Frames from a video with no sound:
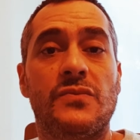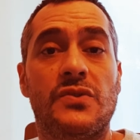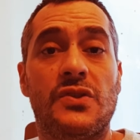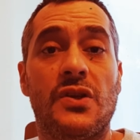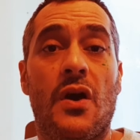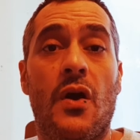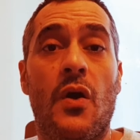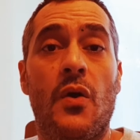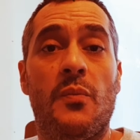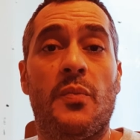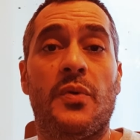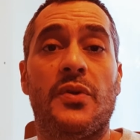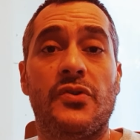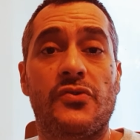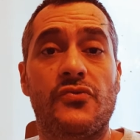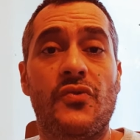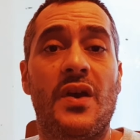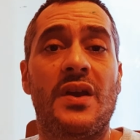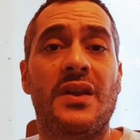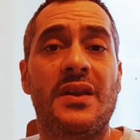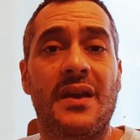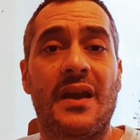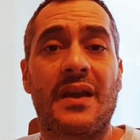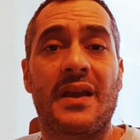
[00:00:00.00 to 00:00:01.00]
to open a
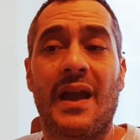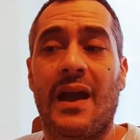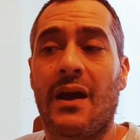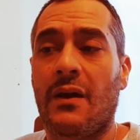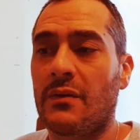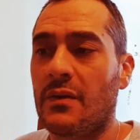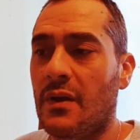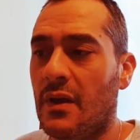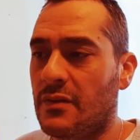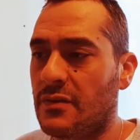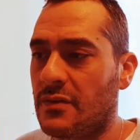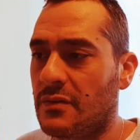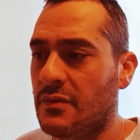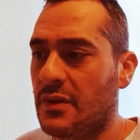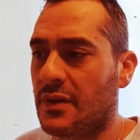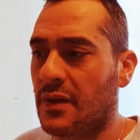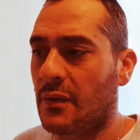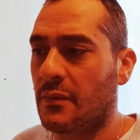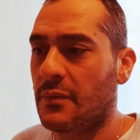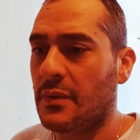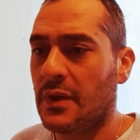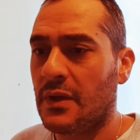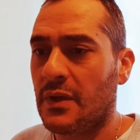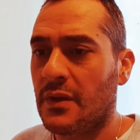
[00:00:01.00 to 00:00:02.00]
trading account and
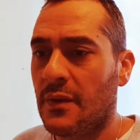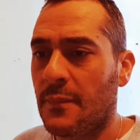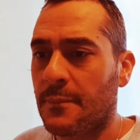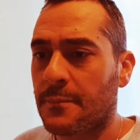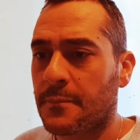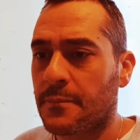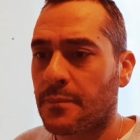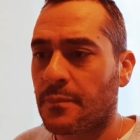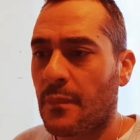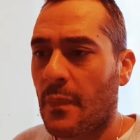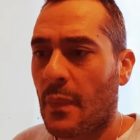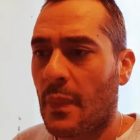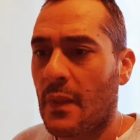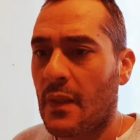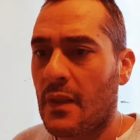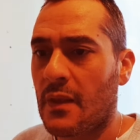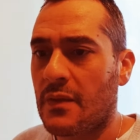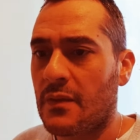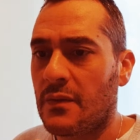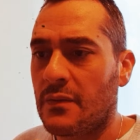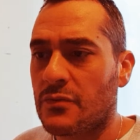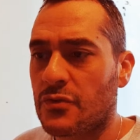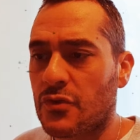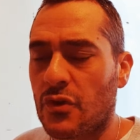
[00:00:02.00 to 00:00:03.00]

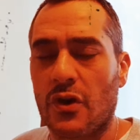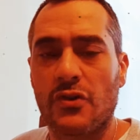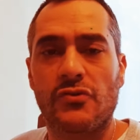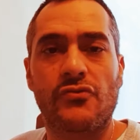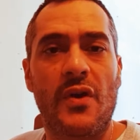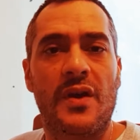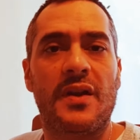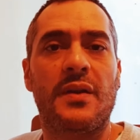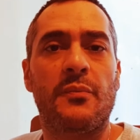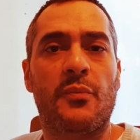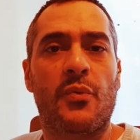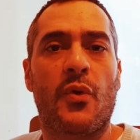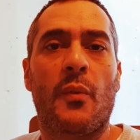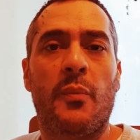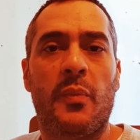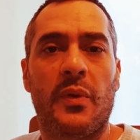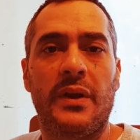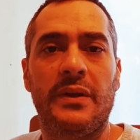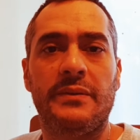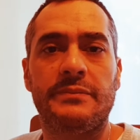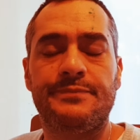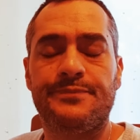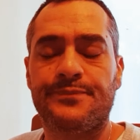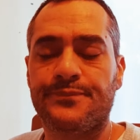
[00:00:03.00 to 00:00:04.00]
start trading
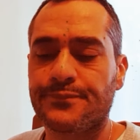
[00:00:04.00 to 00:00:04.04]
properly.